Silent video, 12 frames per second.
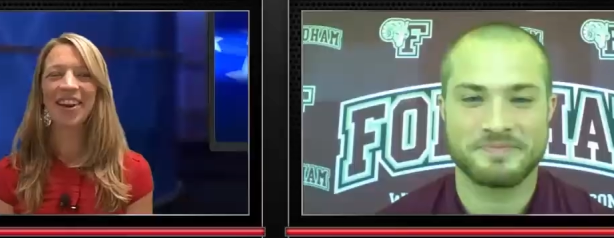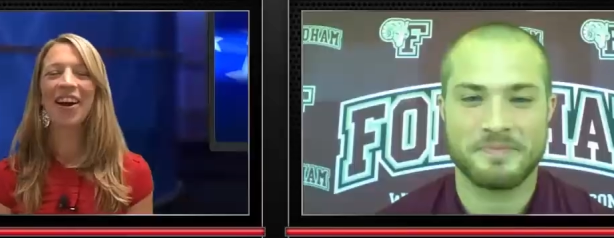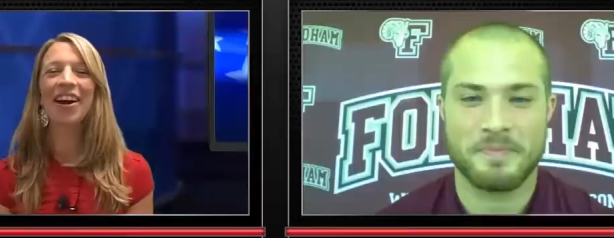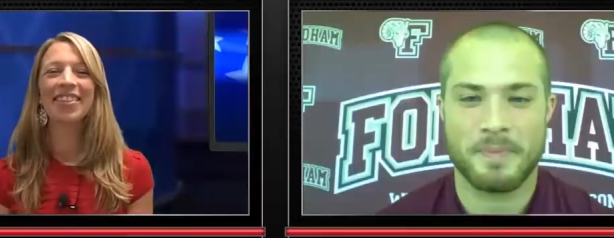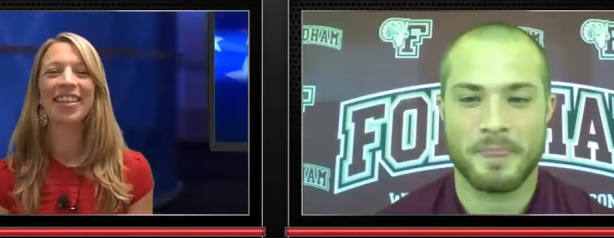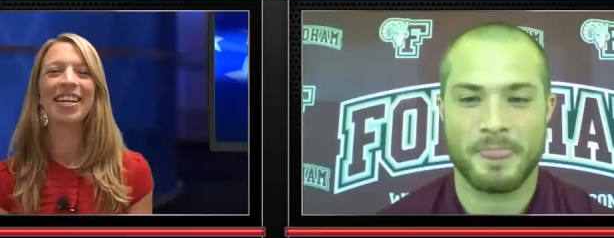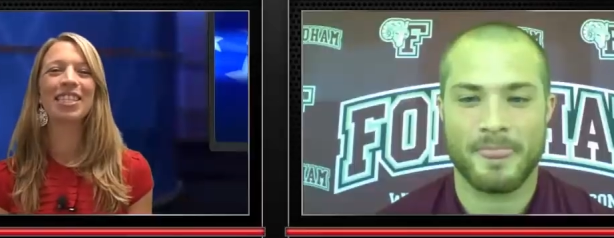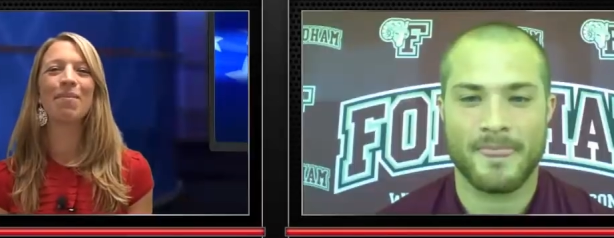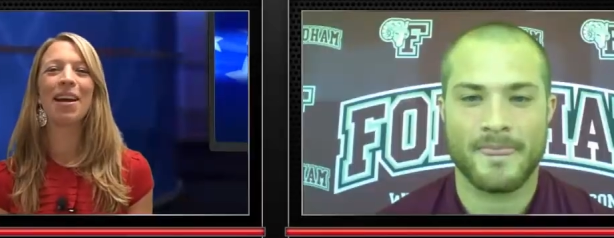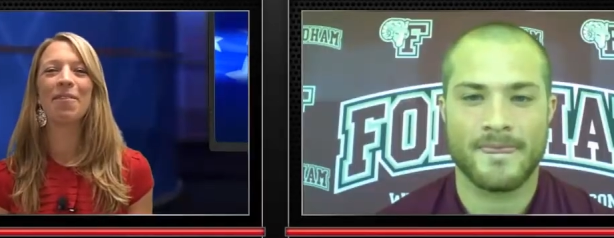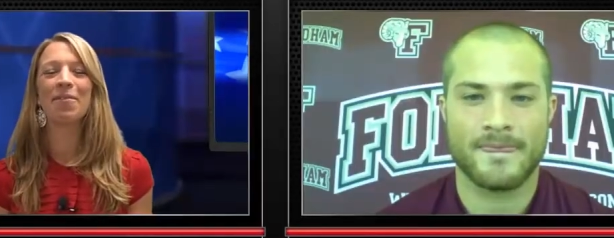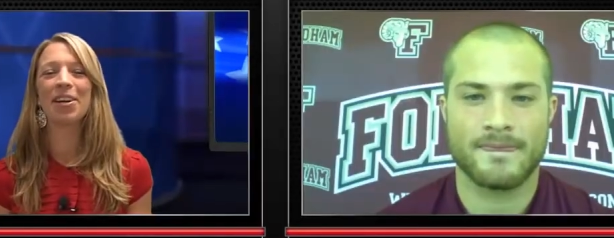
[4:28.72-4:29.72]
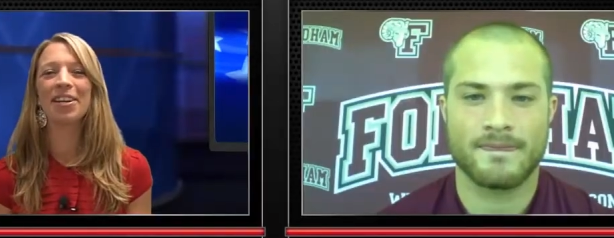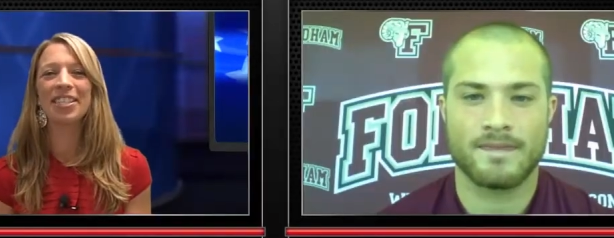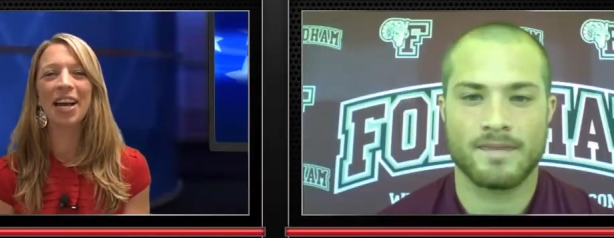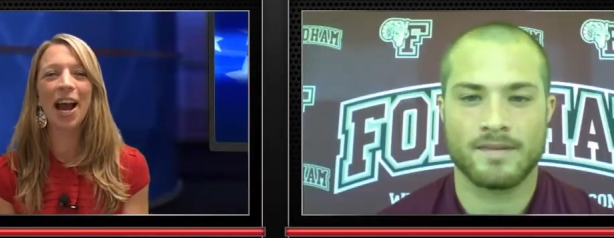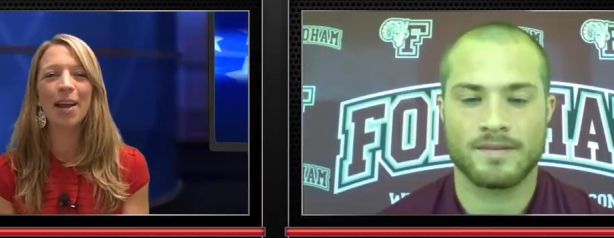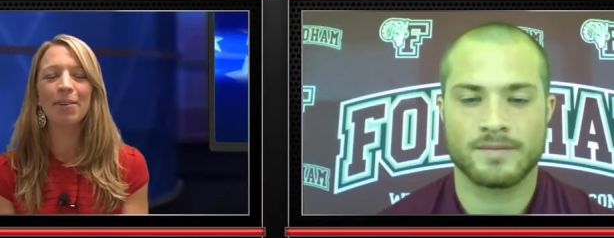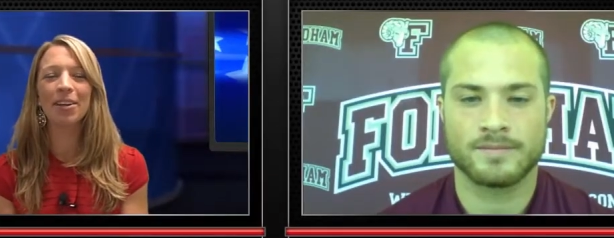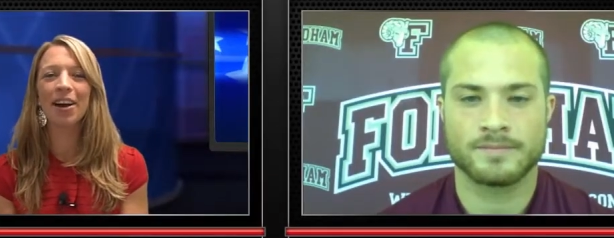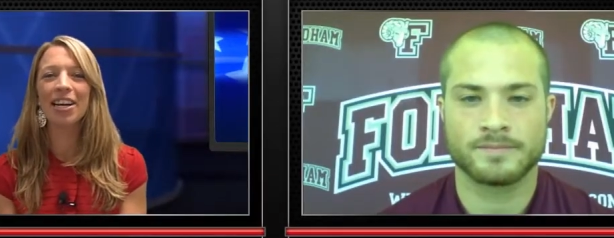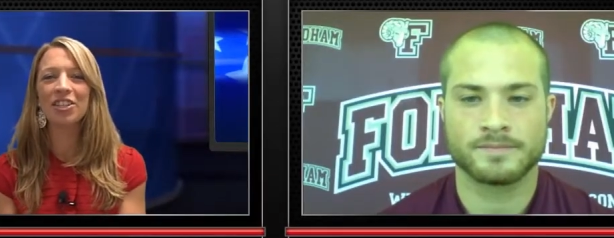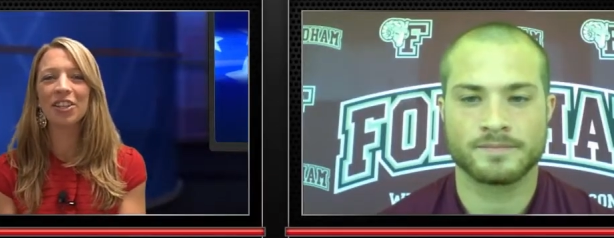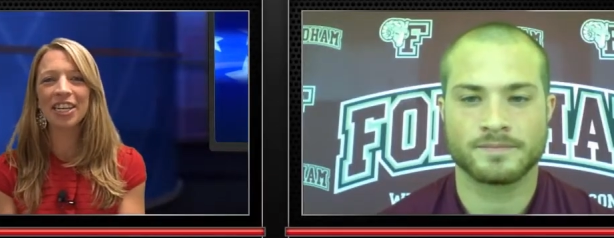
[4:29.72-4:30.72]
Speaker 1: All right, thanks Mike for your time.
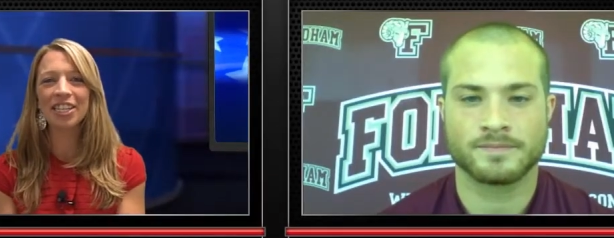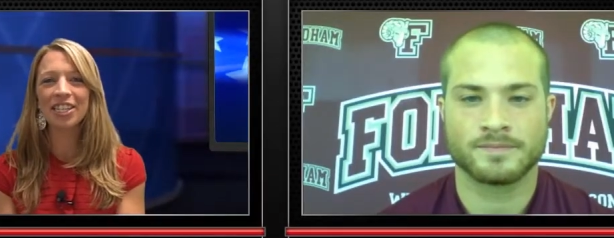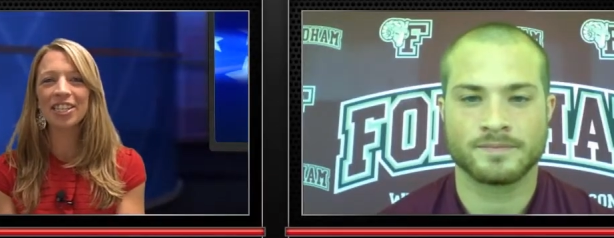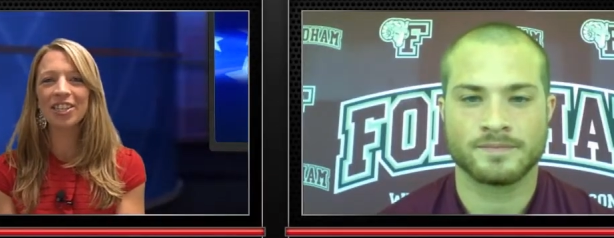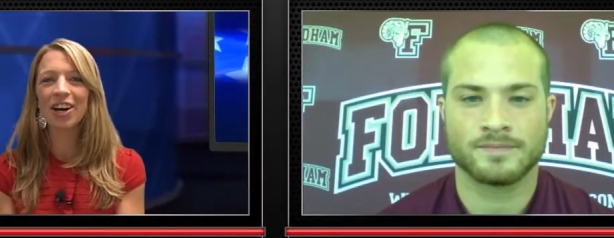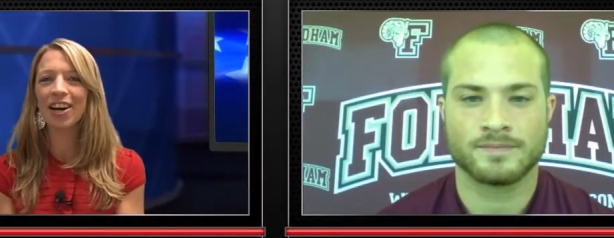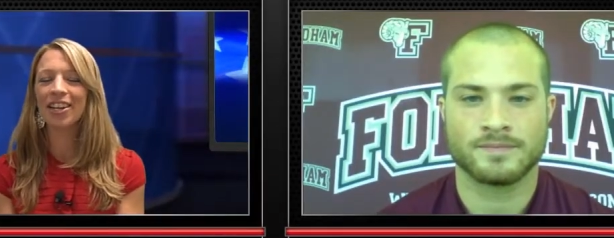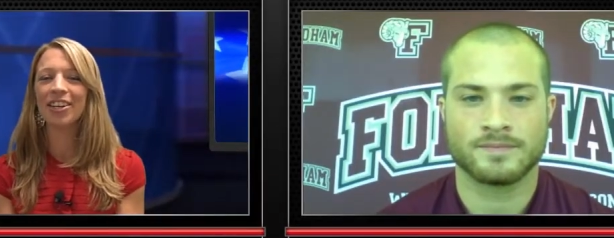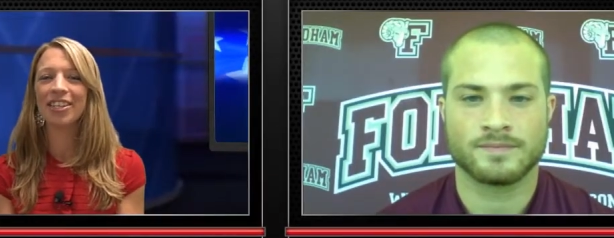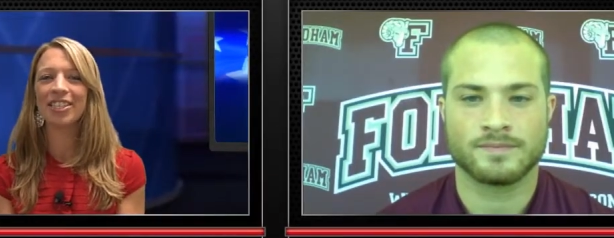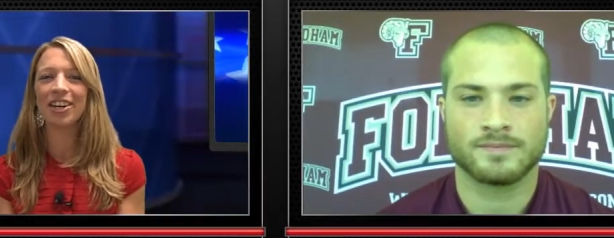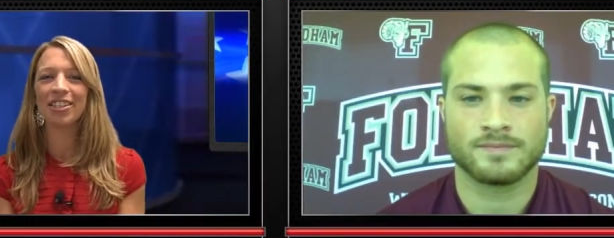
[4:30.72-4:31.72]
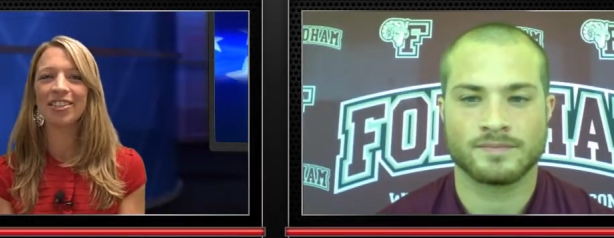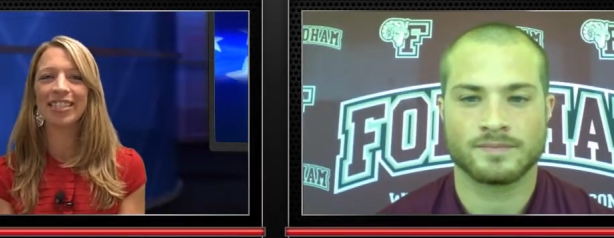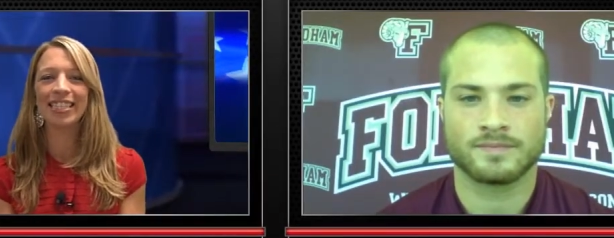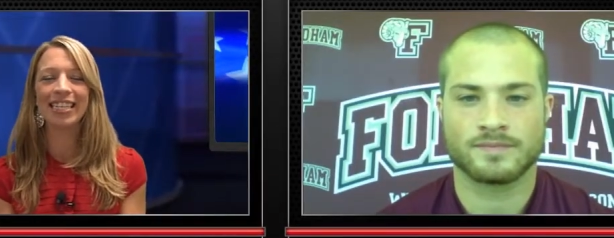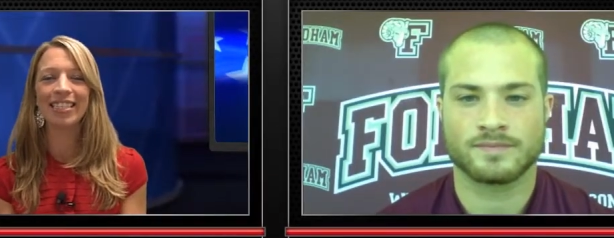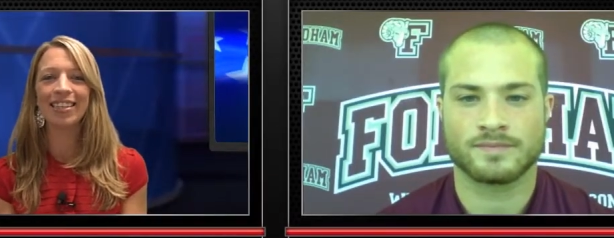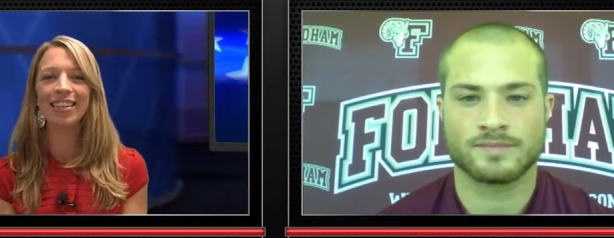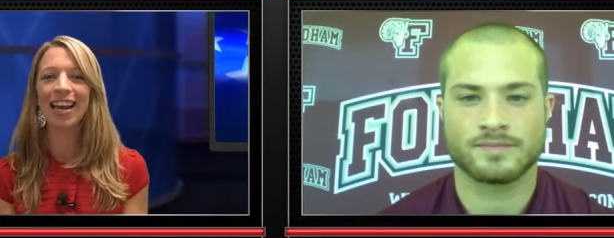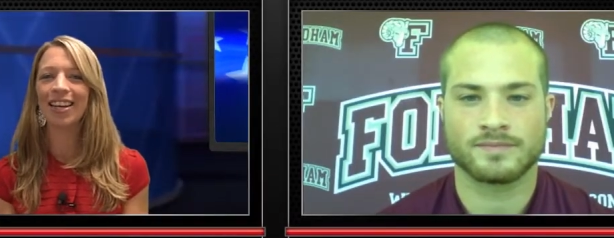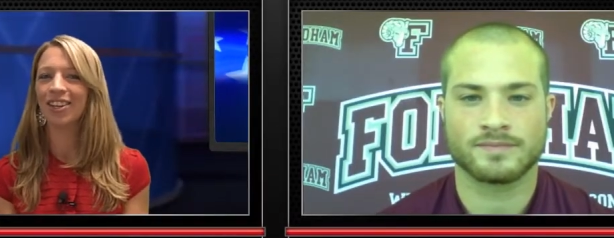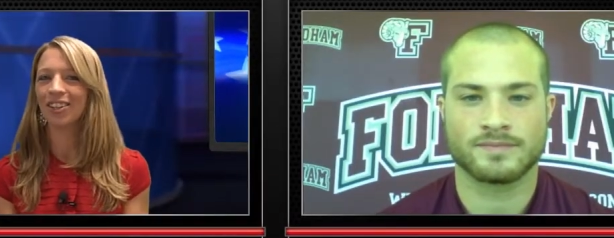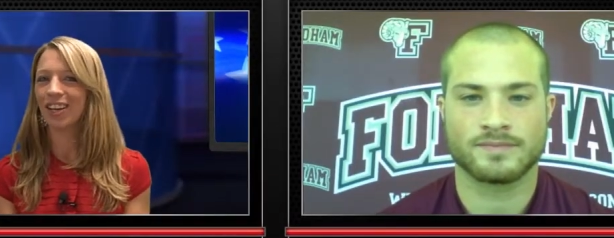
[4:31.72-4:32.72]
Congratulations on a good start to the season,
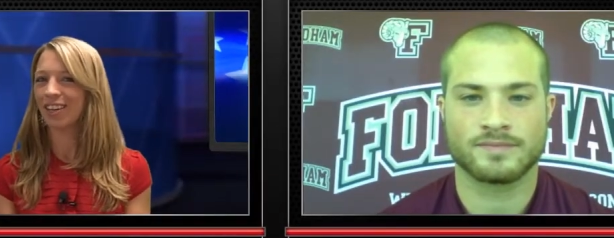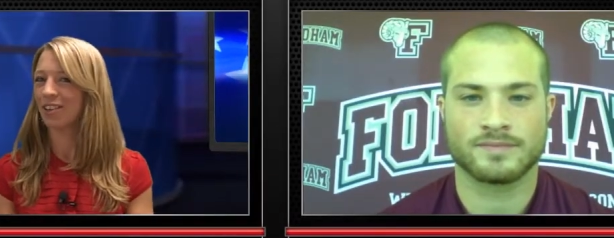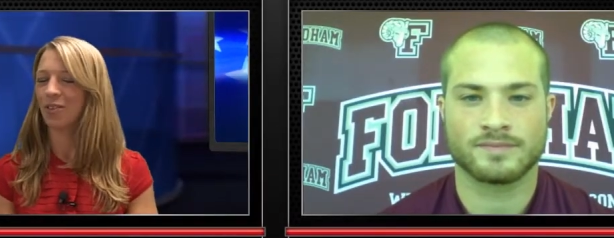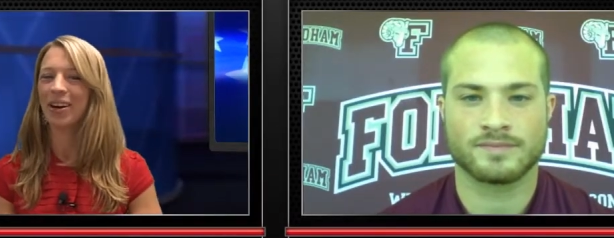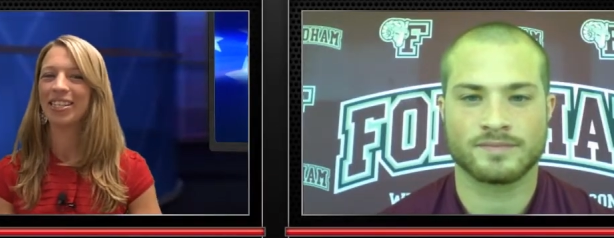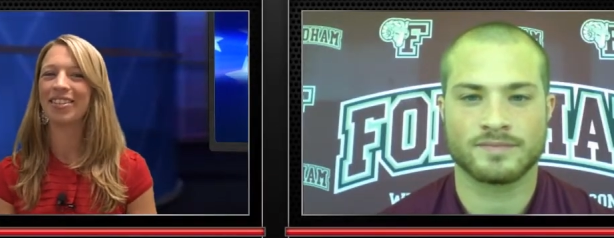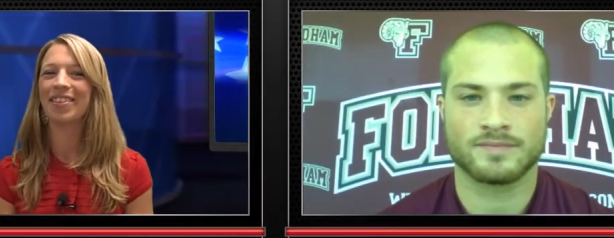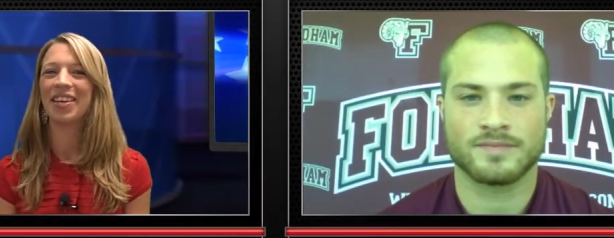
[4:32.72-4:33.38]
and good luck the rest of the